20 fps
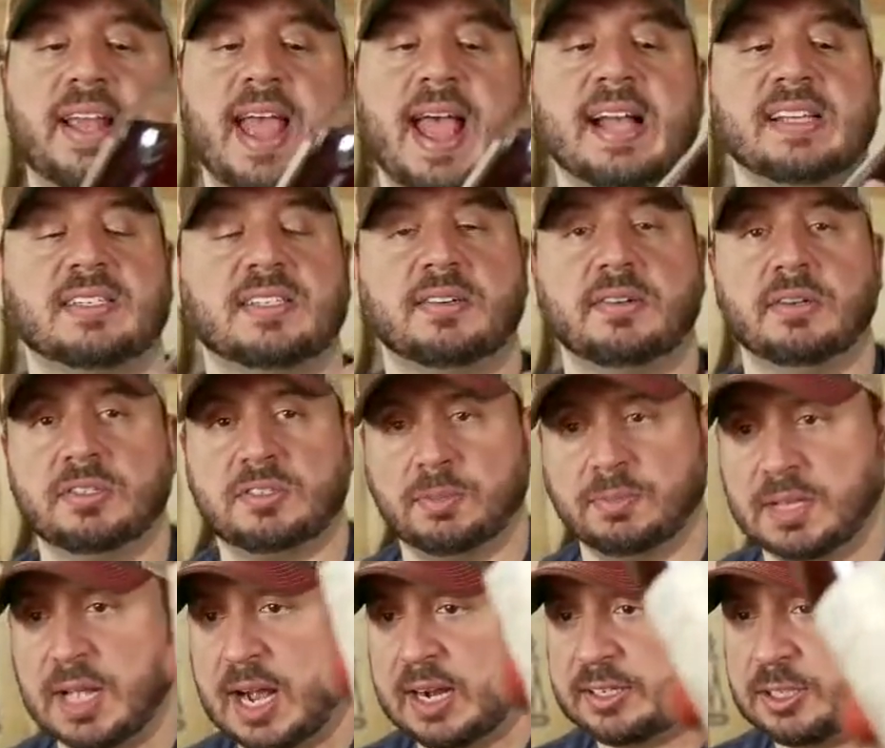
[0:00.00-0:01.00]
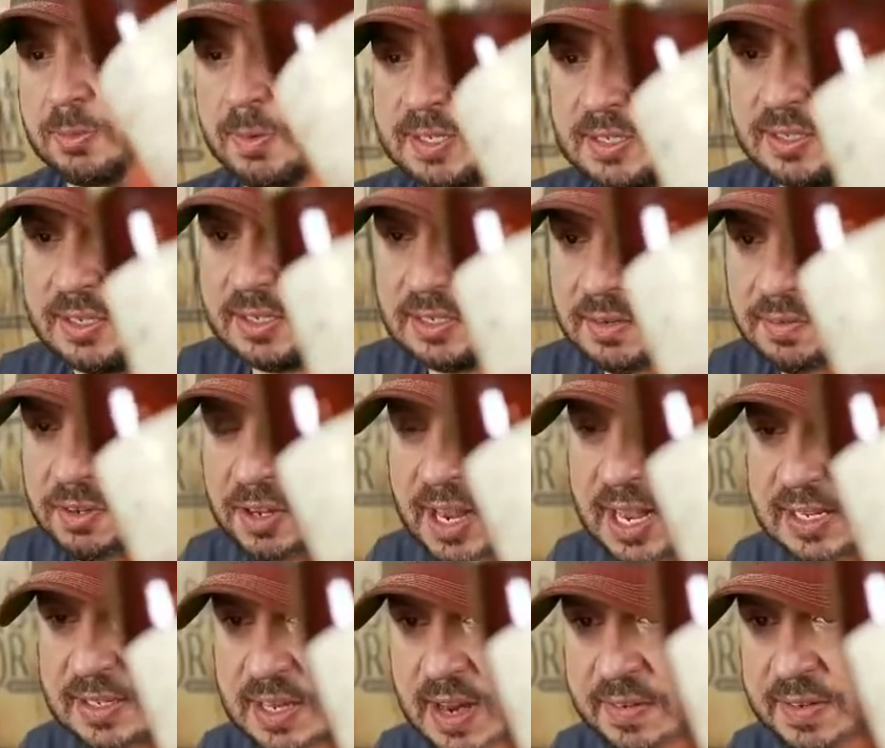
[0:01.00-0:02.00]
cask series from Doc Swinson's. If you
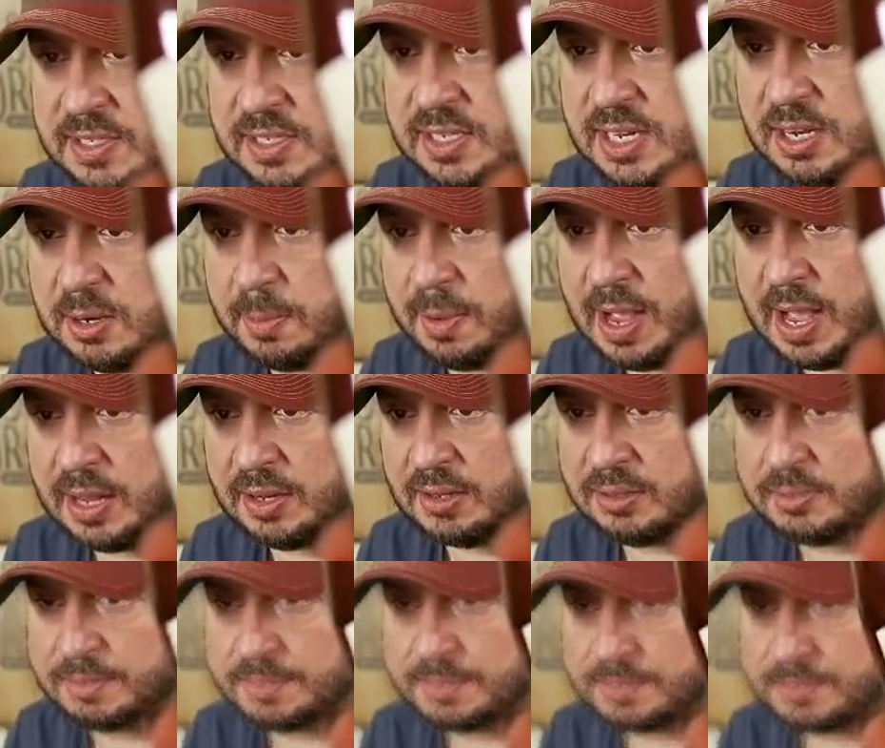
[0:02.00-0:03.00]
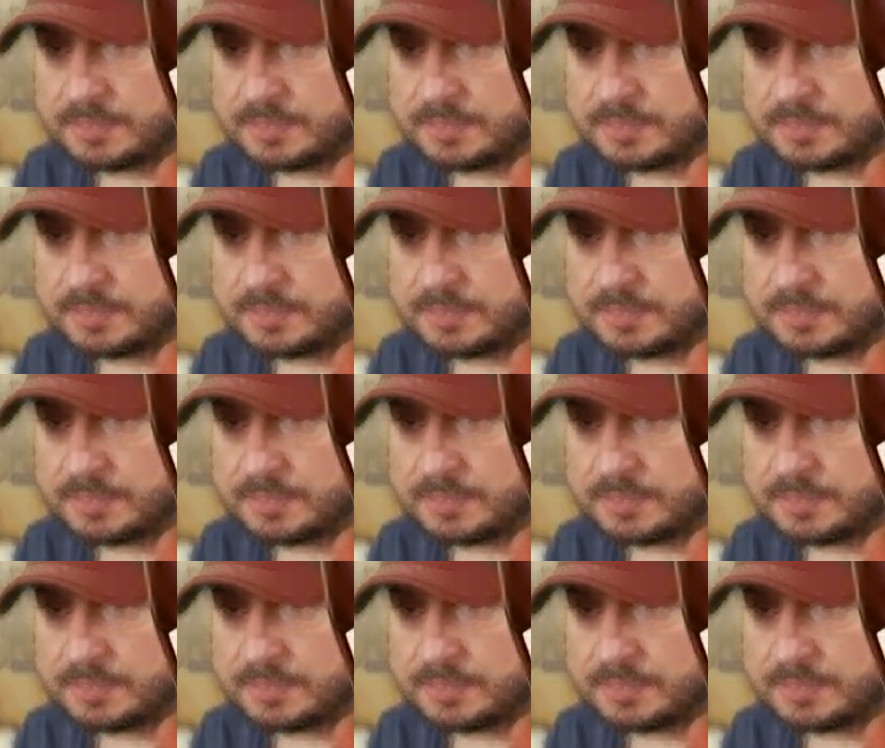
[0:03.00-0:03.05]
guys haven't seen a bottle,